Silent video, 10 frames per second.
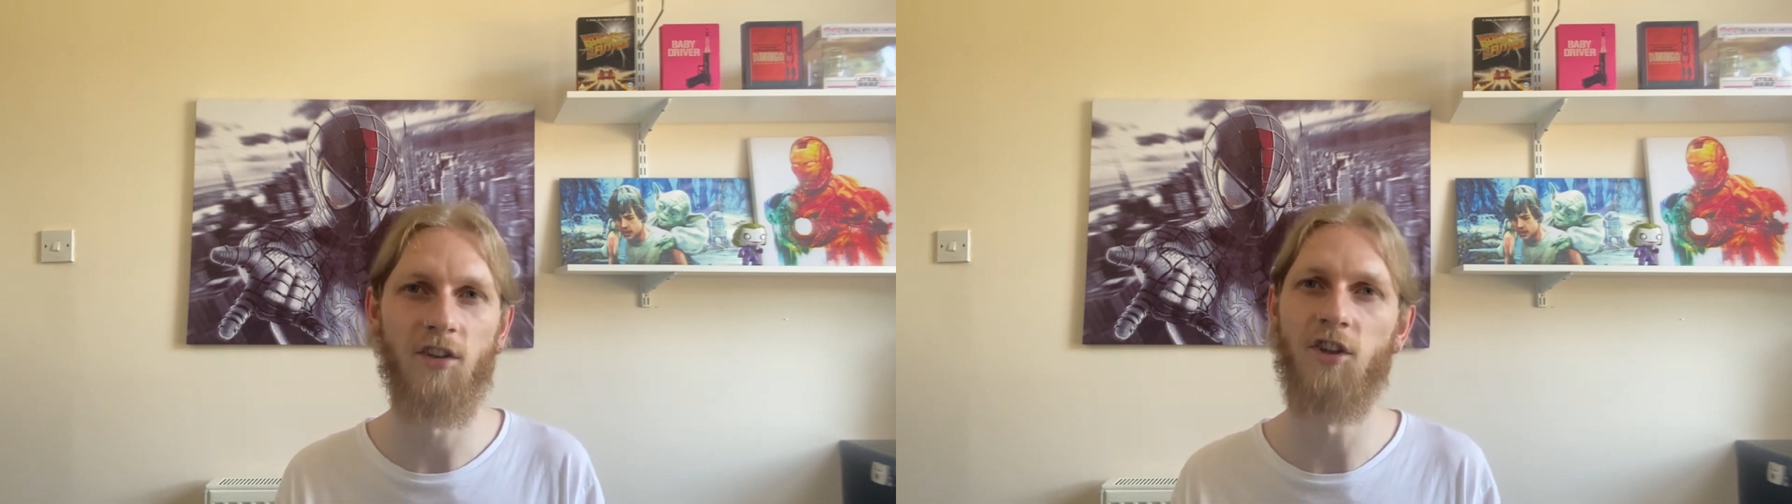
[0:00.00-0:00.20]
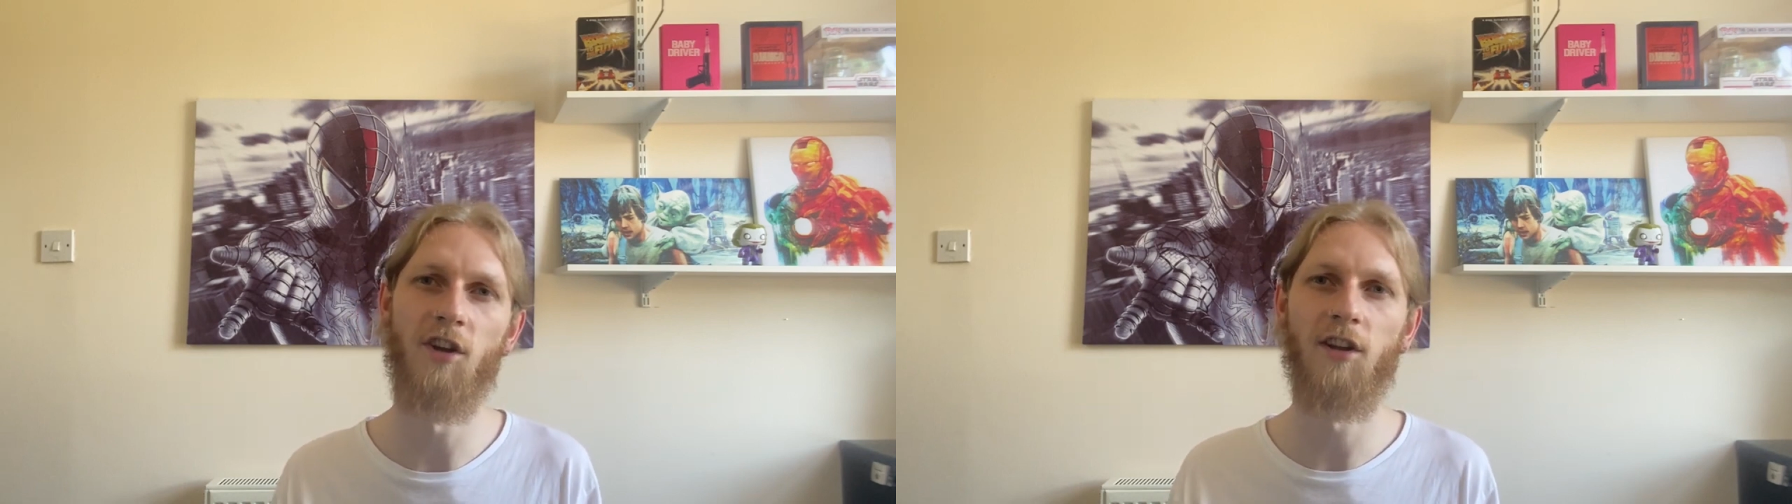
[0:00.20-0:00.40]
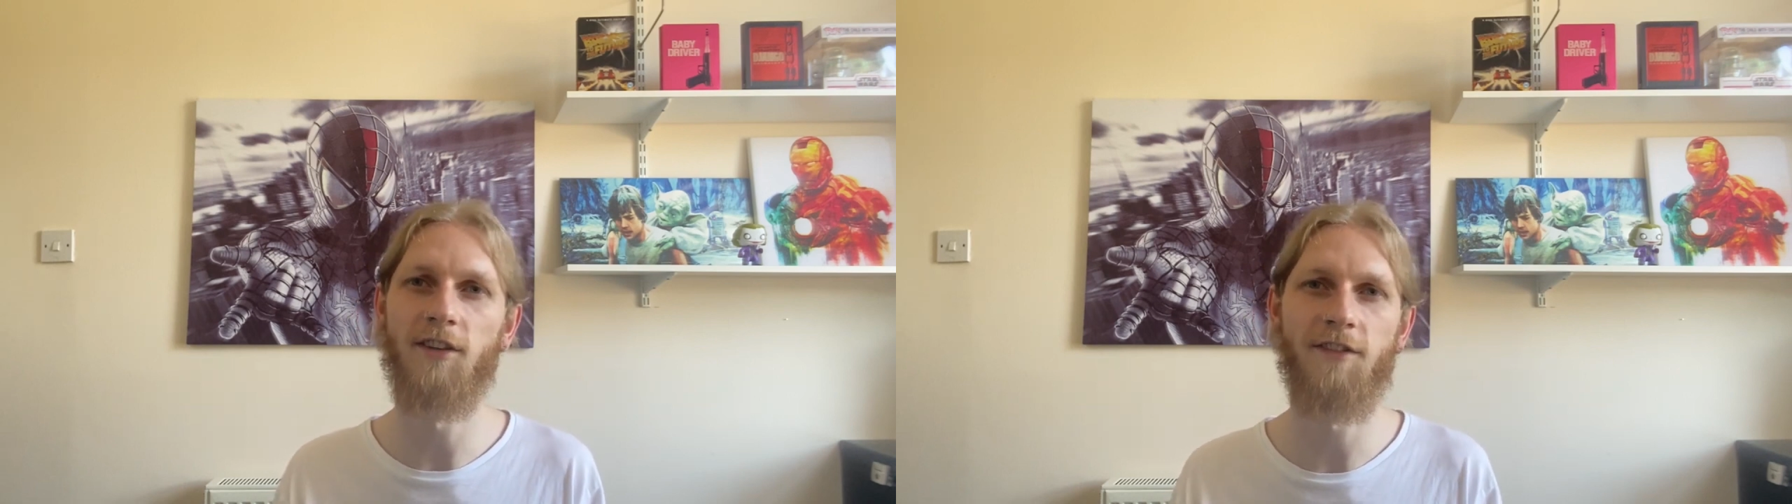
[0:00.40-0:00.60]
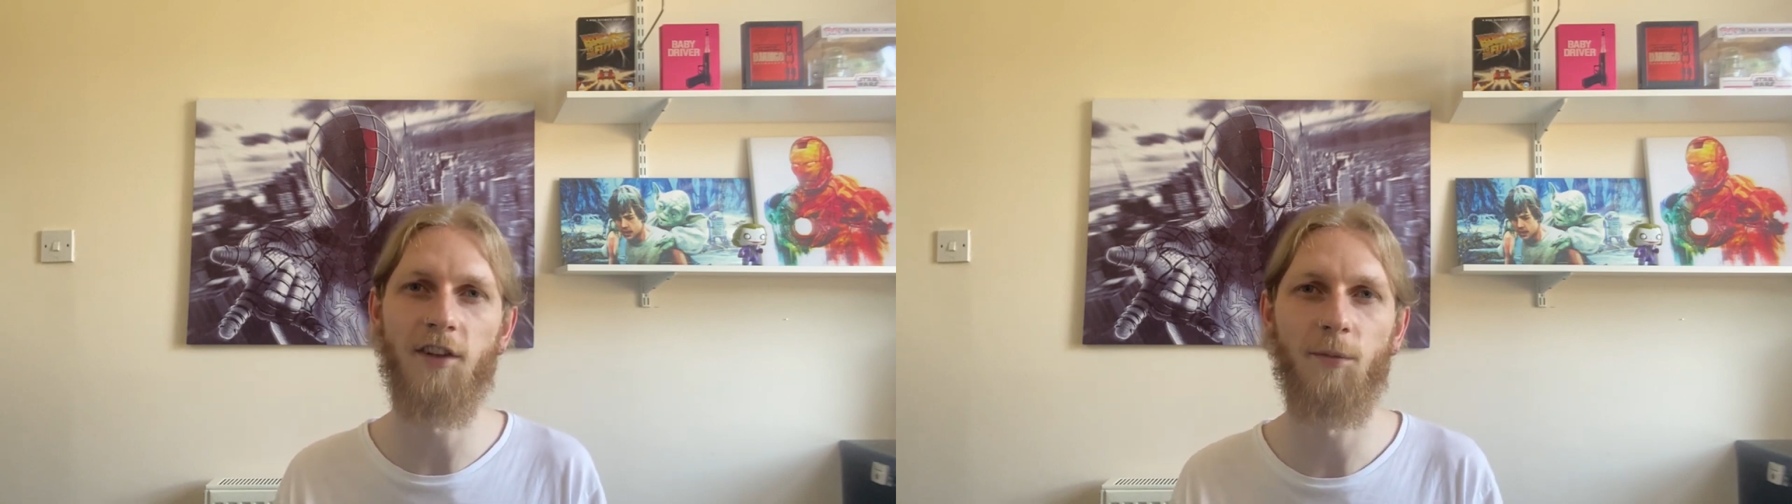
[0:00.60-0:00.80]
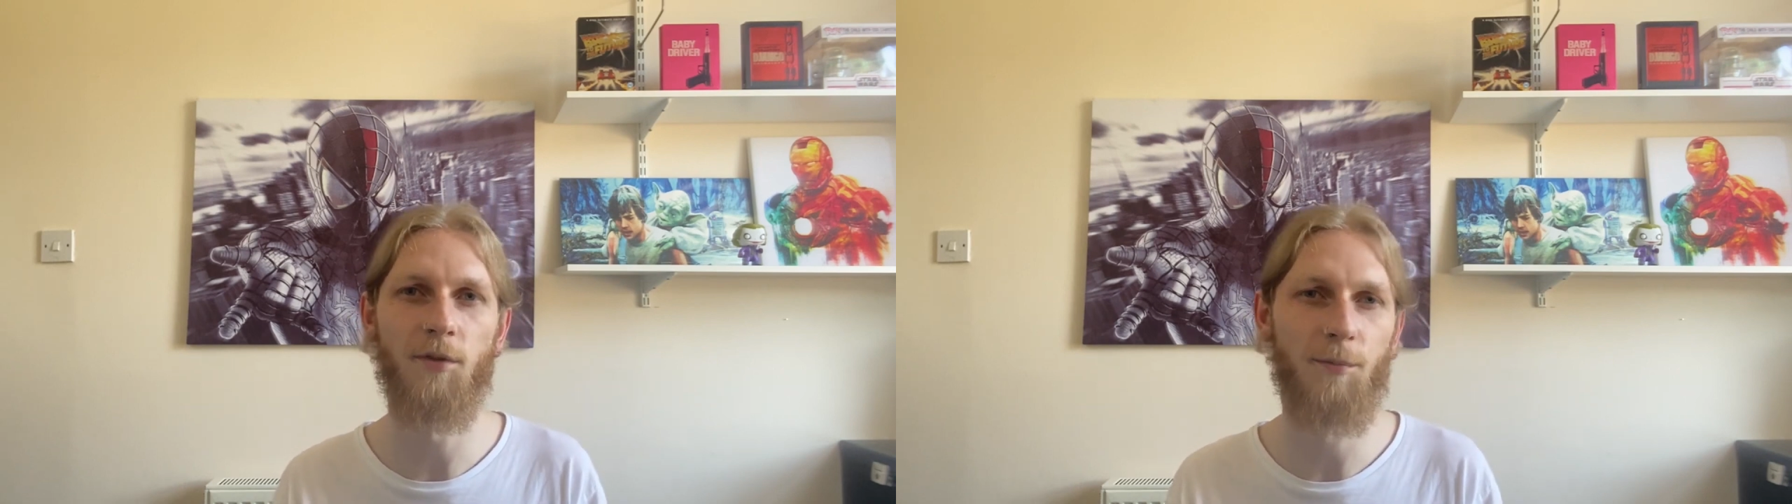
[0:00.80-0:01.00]
girly
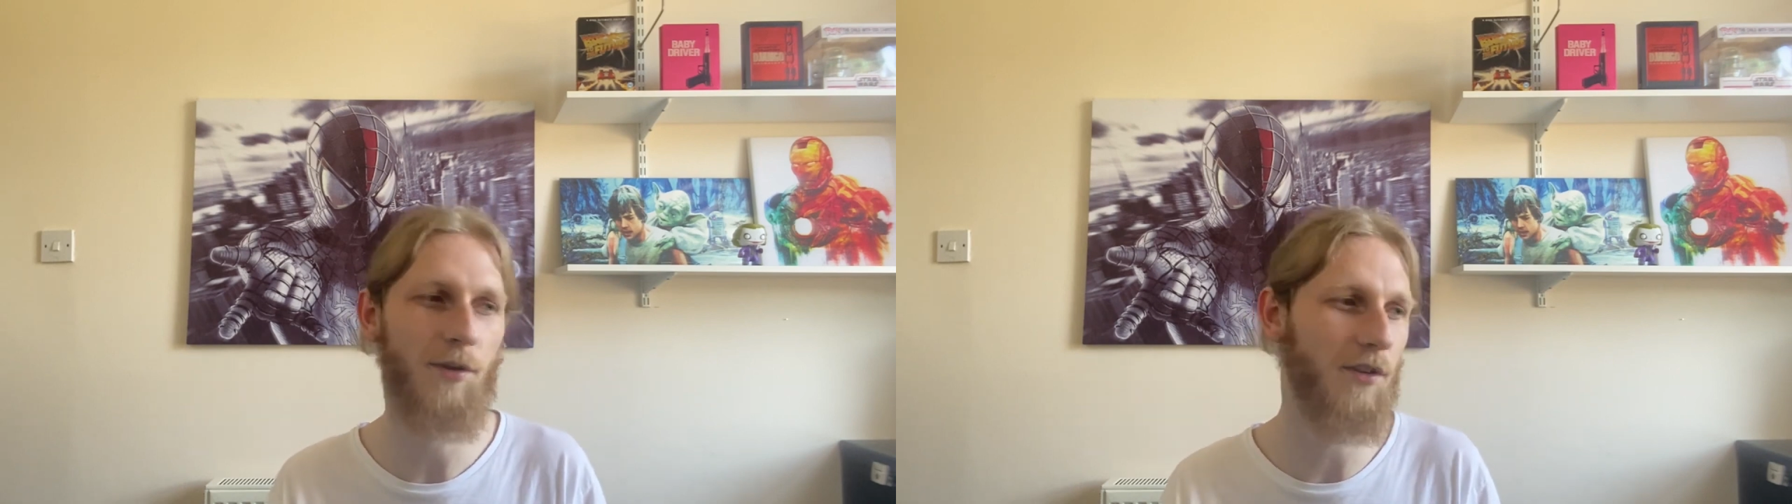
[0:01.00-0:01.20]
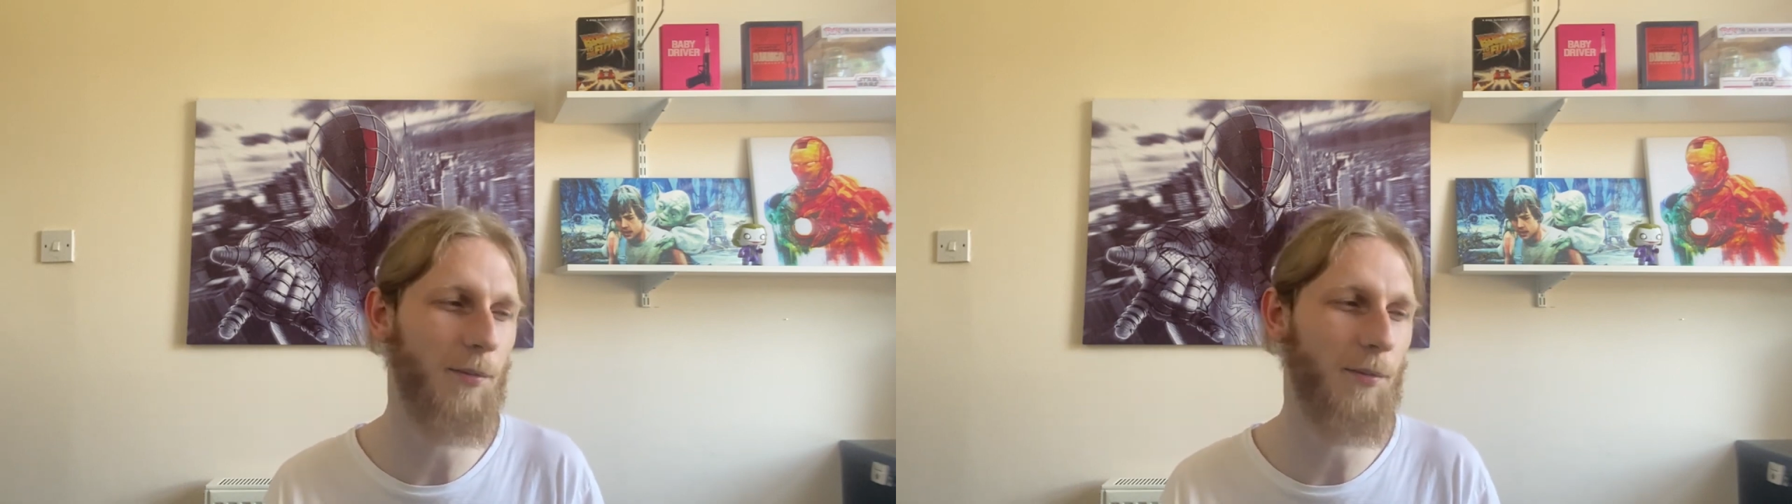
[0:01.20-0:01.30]
films with music,